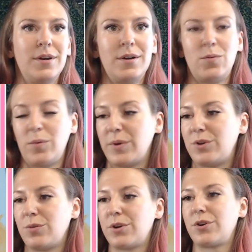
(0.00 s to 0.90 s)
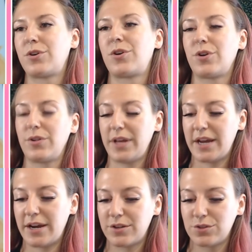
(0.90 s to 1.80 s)
We'll be doing her curly
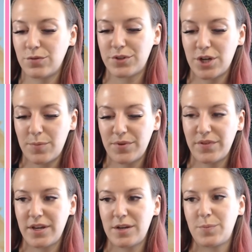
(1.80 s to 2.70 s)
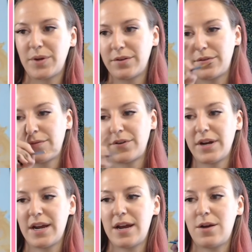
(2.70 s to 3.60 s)
hairs over top of it, but for
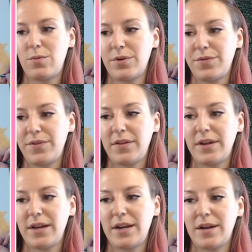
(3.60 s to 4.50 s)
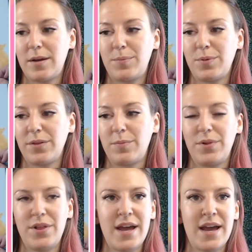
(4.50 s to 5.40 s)
now we're filling it up with
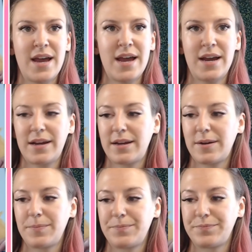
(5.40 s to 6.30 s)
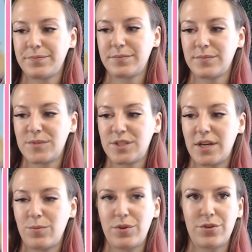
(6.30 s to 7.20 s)
black.
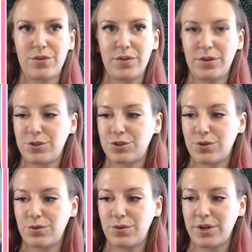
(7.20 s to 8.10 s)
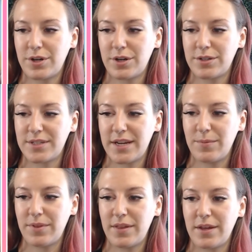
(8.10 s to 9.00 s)
Same with her little shoulder, same
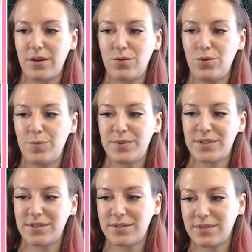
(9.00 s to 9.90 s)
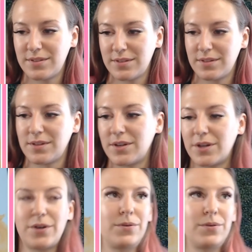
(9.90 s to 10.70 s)
thing. Oops. Oh